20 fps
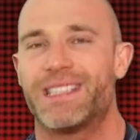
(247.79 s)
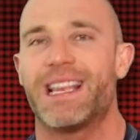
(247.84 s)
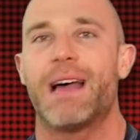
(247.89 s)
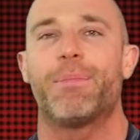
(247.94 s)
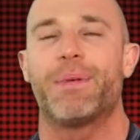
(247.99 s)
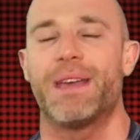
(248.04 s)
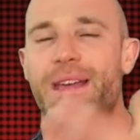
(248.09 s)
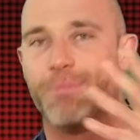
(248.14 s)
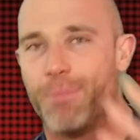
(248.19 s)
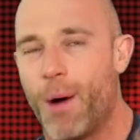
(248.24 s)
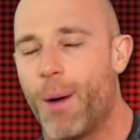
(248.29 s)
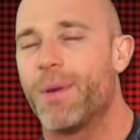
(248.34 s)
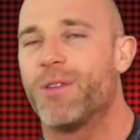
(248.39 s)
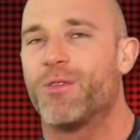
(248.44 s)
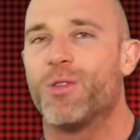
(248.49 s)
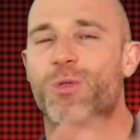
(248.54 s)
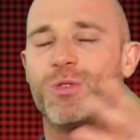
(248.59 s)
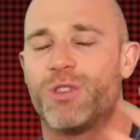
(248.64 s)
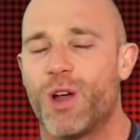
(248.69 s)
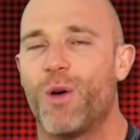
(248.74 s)
that being Bobby
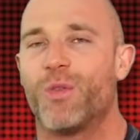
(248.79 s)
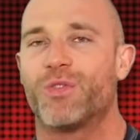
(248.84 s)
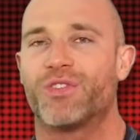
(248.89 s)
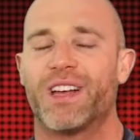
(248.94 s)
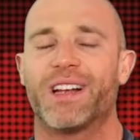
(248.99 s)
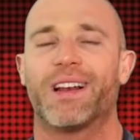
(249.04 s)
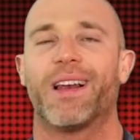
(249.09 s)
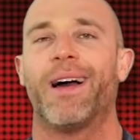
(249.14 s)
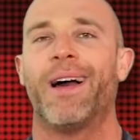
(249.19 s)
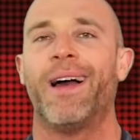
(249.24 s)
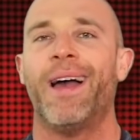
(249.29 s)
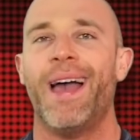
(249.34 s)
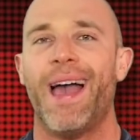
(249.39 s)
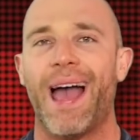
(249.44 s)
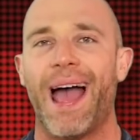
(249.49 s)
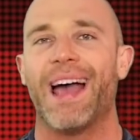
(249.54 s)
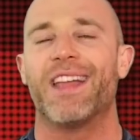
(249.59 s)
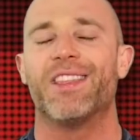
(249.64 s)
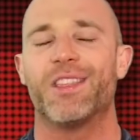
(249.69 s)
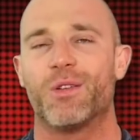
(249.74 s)
Roode, Dolph Ziggler,
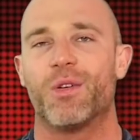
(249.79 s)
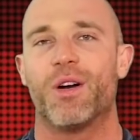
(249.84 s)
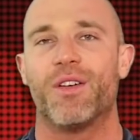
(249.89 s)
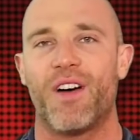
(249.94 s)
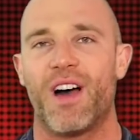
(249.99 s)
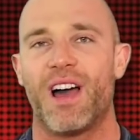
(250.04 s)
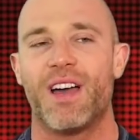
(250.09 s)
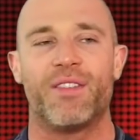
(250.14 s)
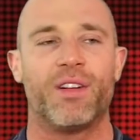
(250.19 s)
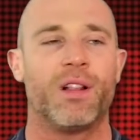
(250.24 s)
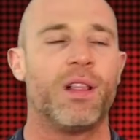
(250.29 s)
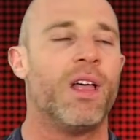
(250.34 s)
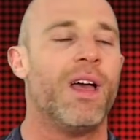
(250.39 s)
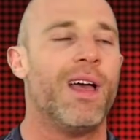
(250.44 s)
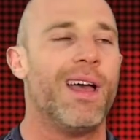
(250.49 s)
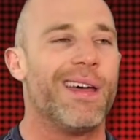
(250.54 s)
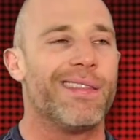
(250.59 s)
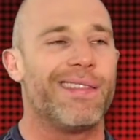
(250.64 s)
and The Revival,